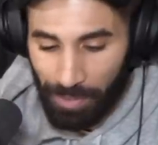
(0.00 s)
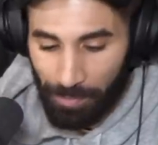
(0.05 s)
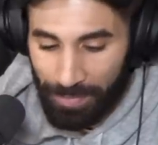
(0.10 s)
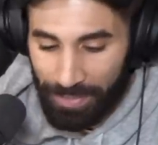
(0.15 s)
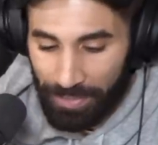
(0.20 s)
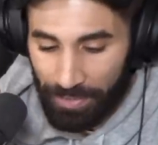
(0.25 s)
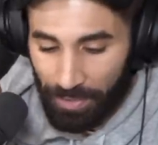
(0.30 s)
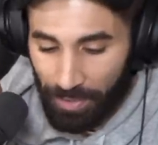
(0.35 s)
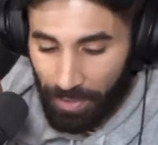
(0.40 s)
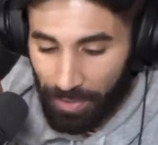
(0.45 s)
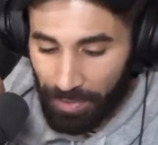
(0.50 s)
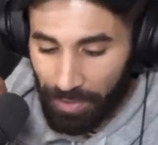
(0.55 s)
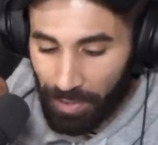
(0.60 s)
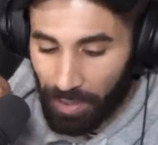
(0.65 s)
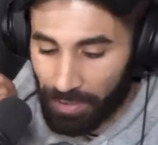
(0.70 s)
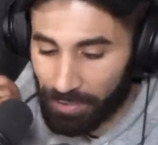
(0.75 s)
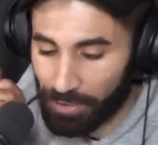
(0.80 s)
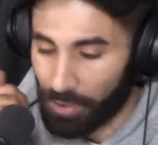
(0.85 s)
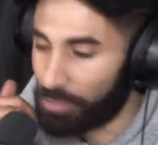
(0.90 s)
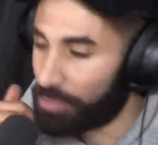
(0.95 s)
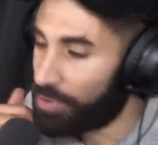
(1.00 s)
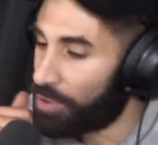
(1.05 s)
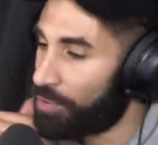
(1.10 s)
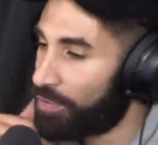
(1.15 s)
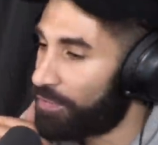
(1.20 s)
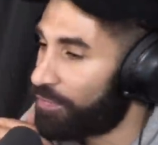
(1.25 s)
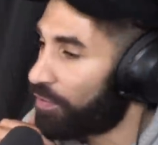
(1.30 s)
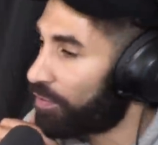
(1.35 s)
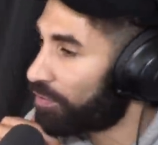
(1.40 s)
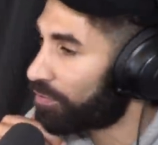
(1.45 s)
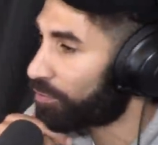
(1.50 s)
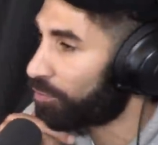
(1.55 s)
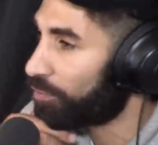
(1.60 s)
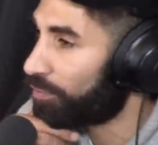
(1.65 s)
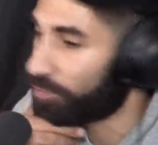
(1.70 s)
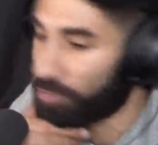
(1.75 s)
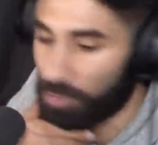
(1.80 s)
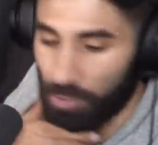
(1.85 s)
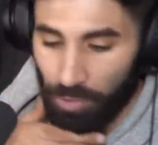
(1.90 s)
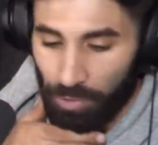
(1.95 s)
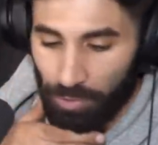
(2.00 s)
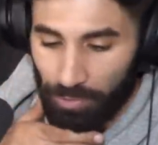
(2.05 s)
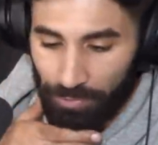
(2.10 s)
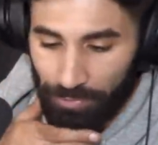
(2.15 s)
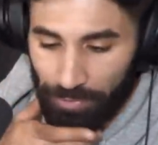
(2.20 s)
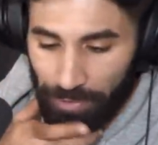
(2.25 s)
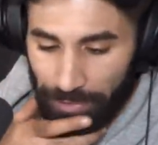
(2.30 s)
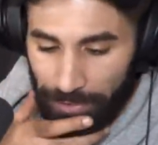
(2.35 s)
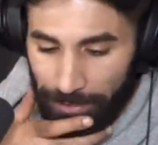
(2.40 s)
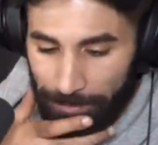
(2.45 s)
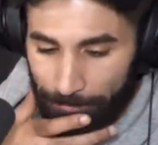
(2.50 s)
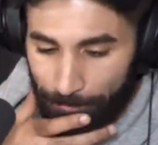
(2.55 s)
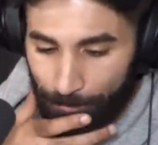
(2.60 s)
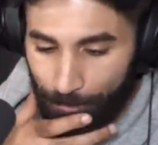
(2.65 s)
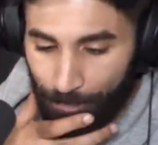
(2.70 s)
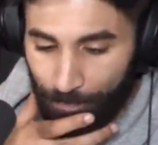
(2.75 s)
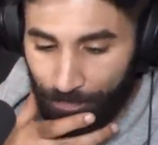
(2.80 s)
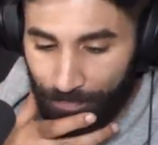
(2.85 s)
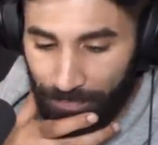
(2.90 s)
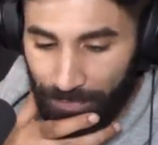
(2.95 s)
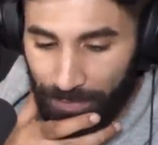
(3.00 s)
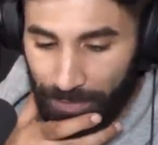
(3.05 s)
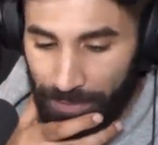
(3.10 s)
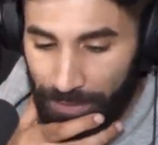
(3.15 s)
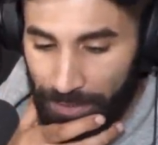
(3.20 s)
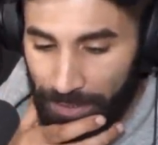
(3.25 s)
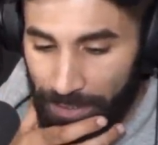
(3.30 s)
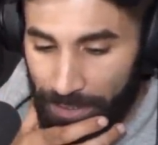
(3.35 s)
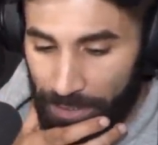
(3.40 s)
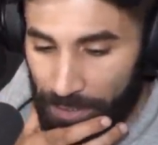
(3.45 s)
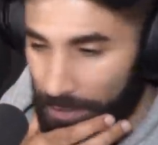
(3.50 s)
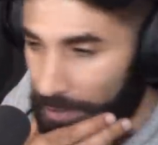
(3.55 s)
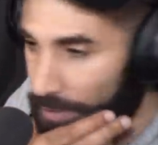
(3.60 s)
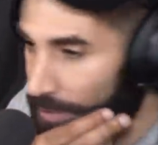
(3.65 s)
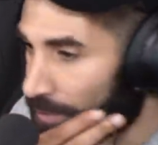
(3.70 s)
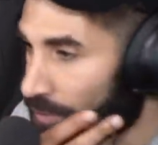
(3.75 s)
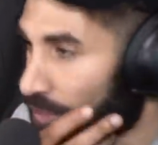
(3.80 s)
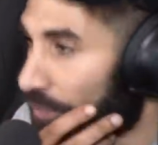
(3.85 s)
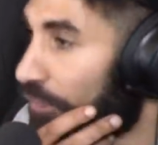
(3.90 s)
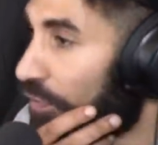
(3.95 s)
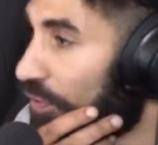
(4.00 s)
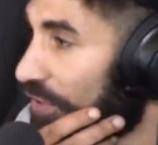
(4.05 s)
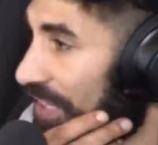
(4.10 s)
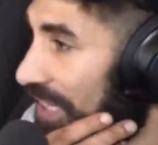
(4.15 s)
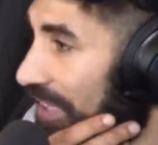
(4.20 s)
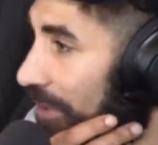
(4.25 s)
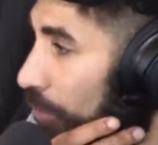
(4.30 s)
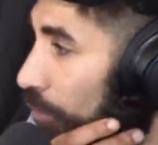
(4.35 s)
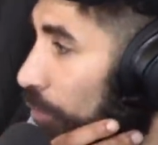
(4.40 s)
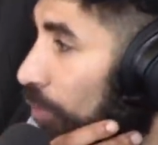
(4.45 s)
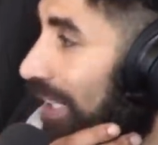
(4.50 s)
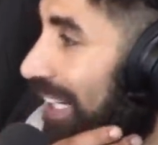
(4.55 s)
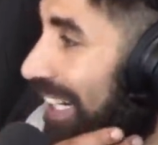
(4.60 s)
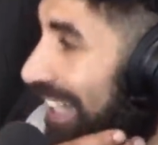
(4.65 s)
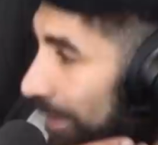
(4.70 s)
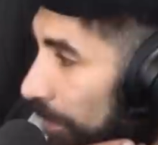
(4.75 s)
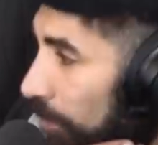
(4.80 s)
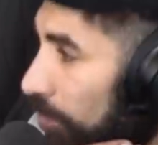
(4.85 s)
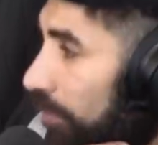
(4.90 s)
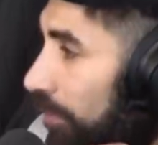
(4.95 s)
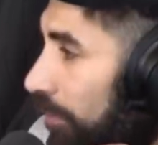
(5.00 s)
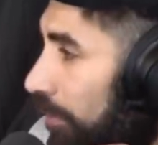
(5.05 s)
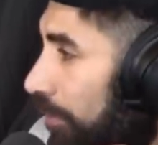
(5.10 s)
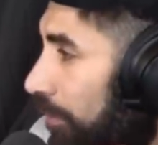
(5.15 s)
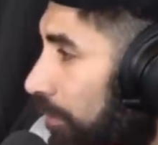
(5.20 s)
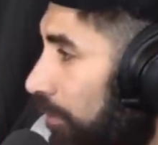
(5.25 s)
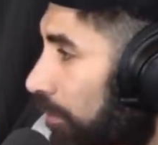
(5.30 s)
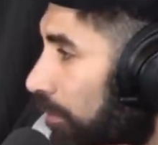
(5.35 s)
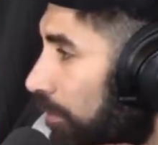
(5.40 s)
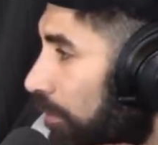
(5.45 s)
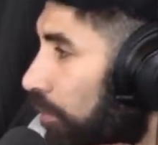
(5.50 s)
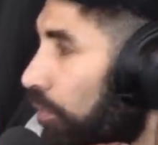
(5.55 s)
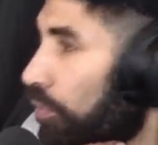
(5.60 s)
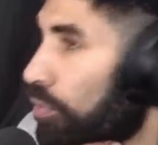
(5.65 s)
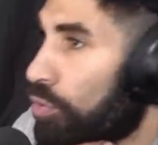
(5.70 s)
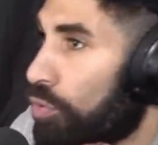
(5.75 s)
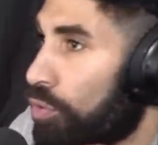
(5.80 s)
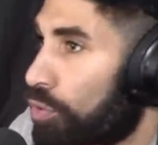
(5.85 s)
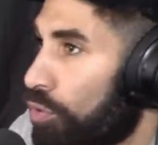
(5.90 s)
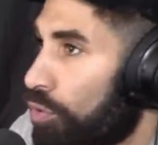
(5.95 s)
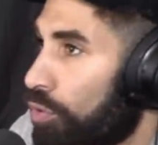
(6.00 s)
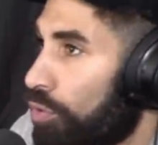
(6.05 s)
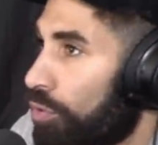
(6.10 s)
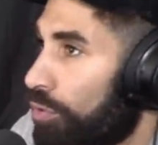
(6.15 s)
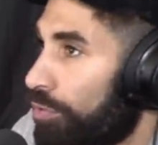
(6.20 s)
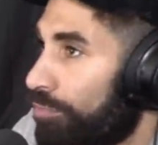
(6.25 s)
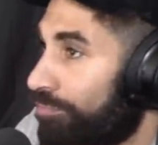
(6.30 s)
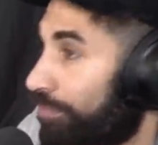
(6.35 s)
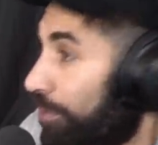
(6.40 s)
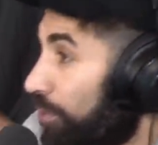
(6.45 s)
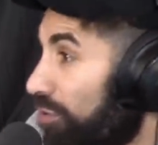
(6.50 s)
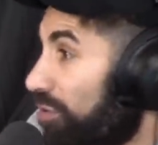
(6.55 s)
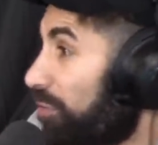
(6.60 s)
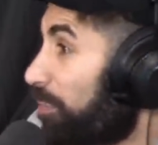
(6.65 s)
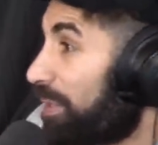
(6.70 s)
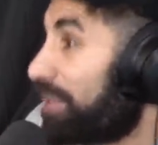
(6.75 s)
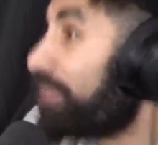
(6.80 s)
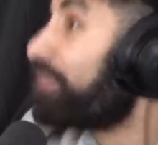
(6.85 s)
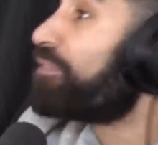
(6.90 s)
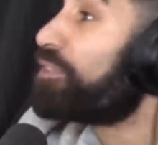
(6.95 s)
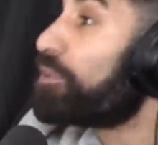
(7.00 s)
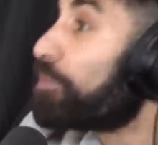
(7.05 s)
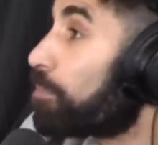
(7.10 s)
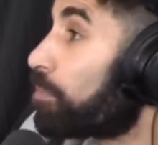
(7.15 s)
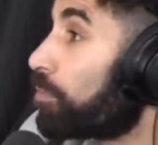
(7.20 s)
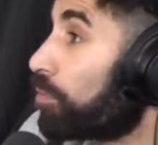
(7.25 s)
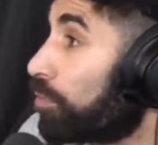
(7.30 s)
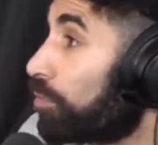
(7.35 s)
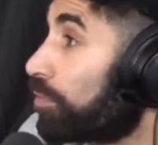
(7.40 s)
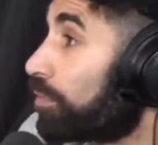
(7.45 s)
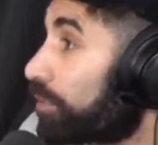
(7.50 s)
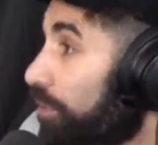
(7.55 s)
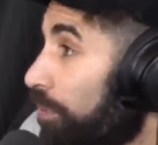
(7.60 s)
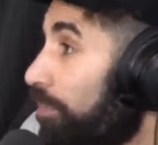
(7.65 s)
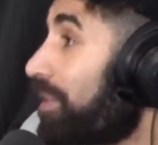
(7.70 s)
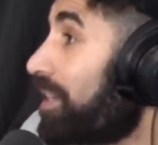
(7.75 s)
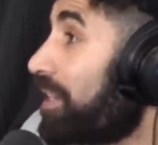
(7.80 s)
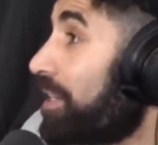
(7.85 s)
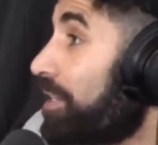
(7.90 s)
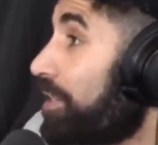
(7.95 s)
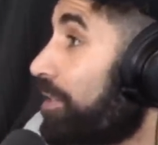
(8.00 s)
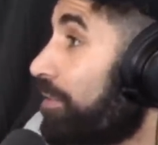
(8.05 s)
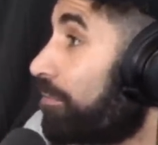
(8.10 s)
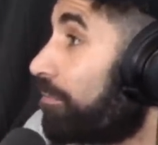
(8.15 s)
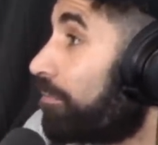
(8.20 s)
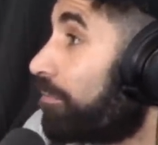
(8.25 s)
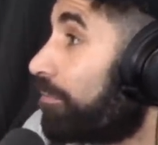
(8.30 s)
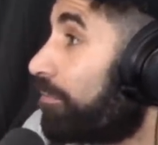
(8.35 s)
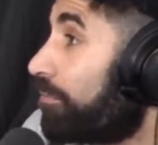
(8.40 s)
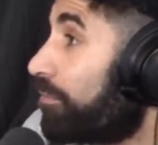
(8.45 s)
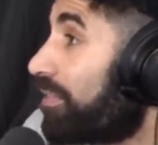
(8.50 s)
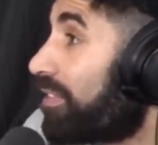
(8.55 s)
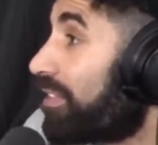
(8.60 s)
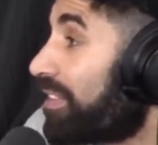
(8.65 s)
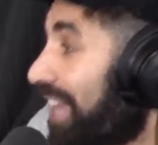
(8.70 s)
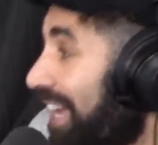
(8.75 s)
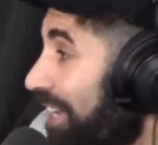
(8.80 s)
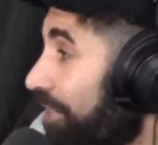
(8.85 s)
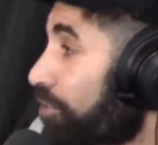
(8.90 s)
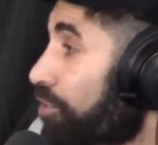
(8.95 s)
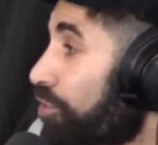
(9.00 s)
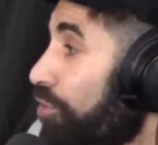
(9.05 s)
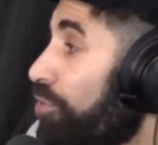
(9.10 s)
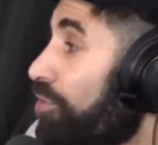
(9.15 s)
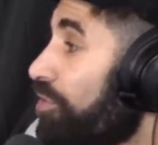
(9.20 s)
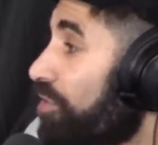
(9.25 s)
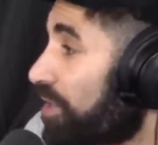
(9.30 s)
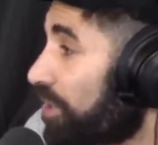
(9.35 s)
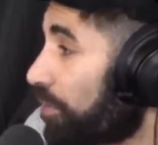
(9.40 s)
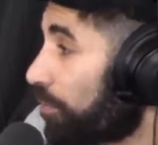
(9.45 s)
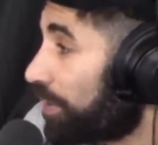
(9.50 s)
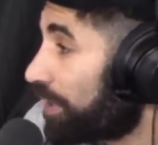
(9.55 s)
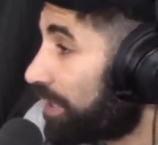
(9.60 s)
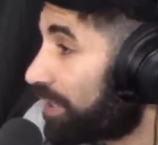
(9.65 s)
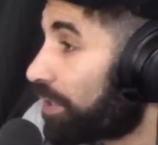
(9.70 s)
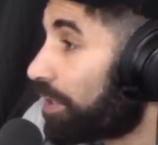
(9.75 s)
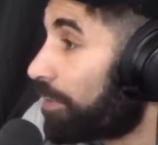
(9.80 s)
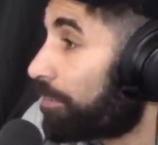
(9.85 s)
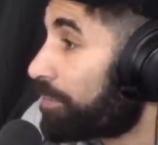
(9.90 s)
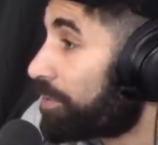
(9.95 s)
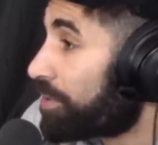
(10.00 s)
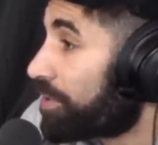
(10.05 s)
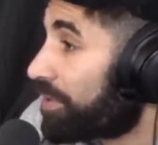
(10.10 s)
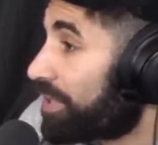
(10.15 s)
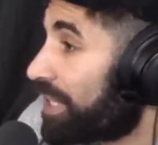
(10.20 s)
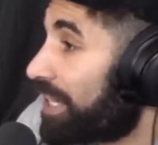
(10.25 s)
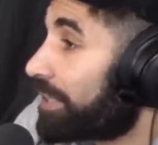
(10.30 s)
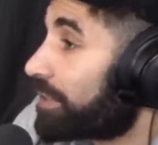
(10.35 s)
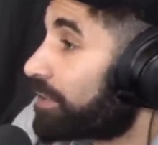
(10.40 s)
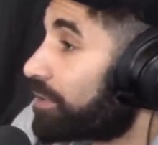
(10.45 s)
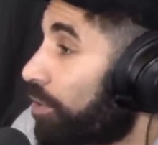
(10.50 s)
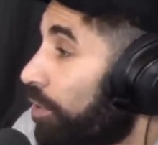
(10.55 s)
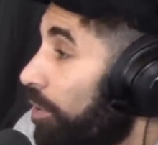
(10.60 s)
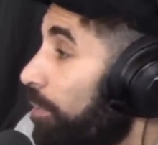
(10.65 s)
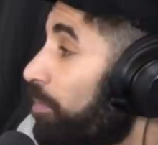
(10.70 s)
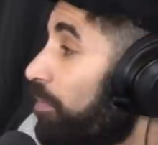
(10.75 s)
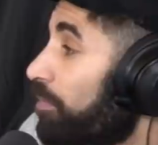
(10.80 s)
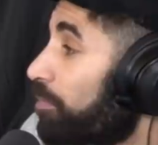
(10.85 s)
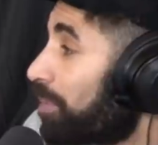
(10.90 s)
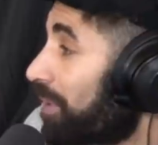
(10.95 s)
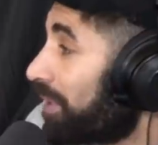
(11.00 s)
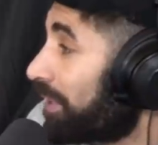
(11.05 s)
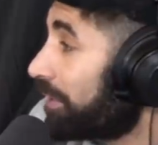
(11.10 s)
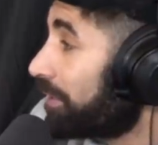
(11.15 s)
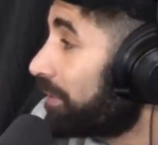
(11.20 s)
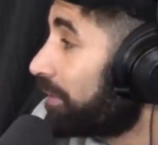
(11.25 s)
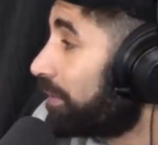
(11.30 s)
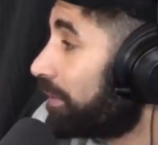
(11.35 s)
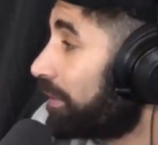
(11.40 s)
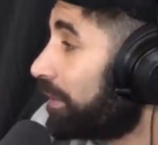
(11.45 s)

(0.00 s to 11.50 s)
mean, I don't know if Arsenal have got the financial clout or the European football to be that choosy when it comes to that type of player.